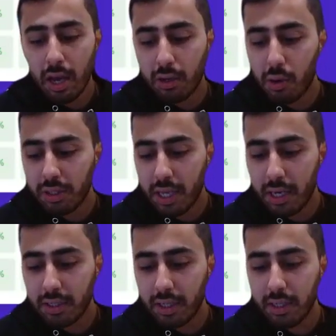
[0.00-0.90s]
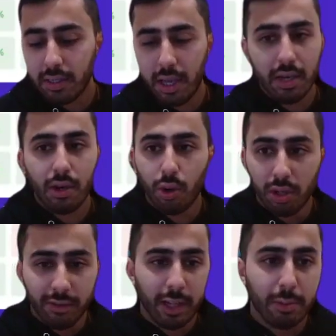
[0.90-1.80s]
Cortex is an internal
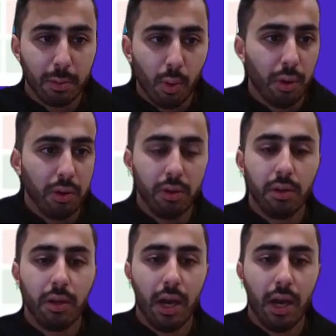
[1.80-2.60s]
developer portal.